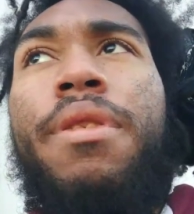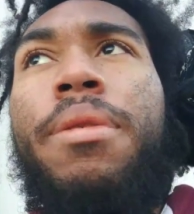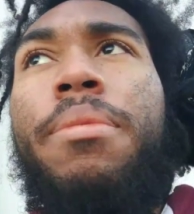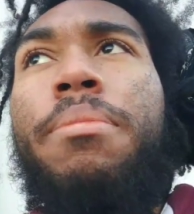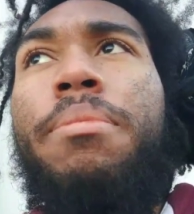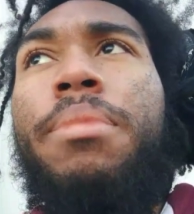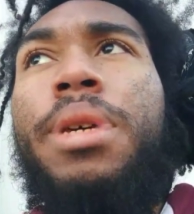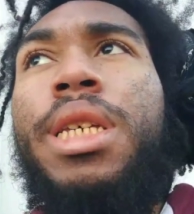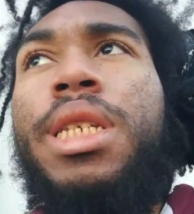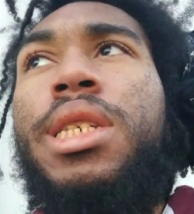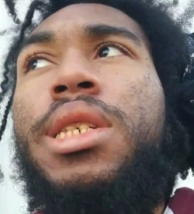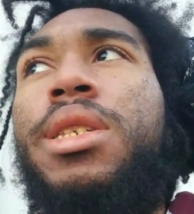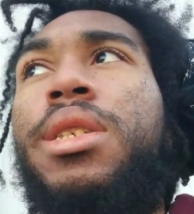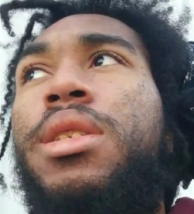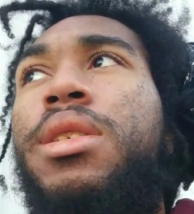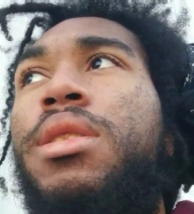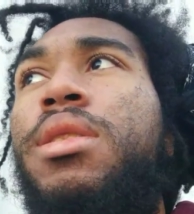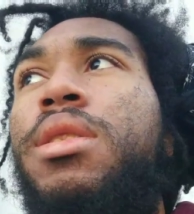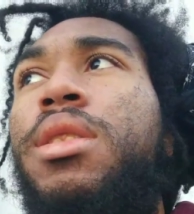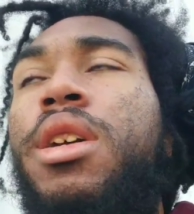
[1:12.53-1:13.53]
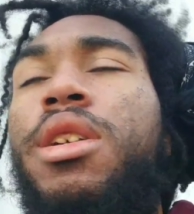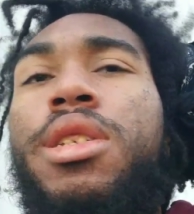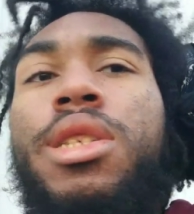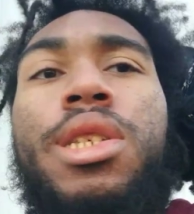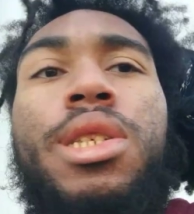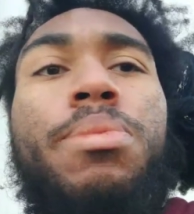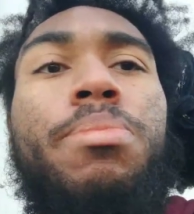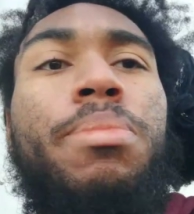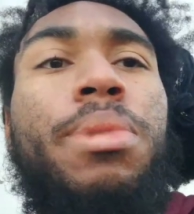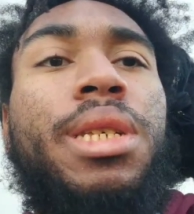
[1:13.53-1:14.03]
there's
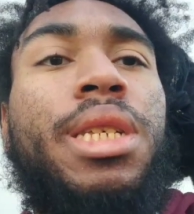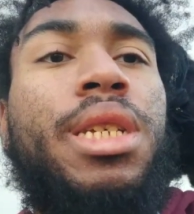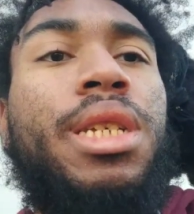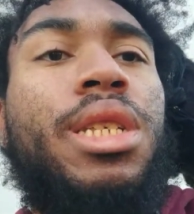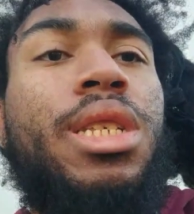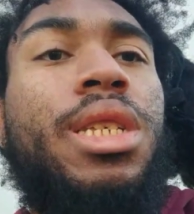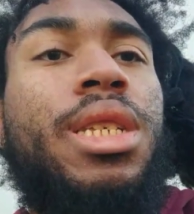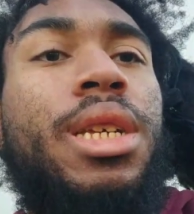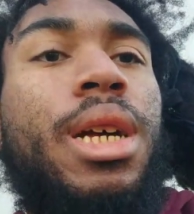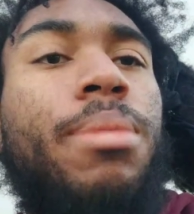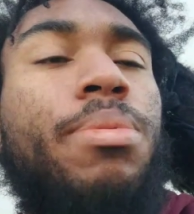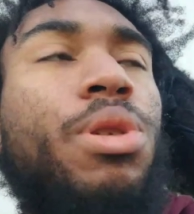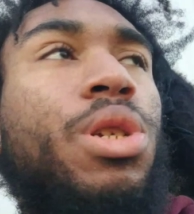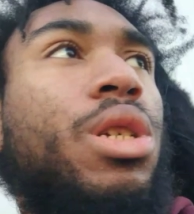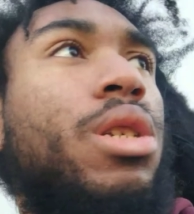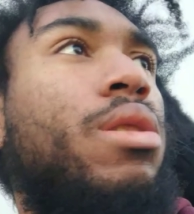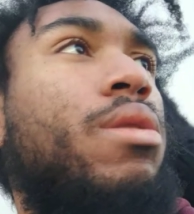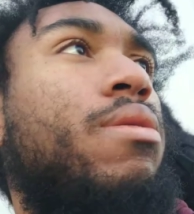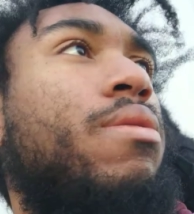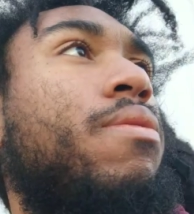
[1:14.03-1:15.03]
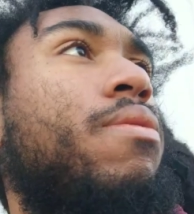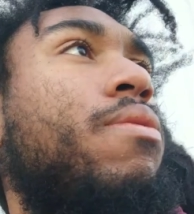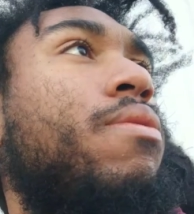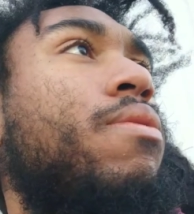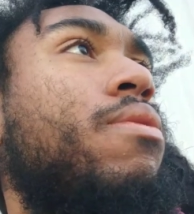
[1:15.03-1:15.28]
this misconception of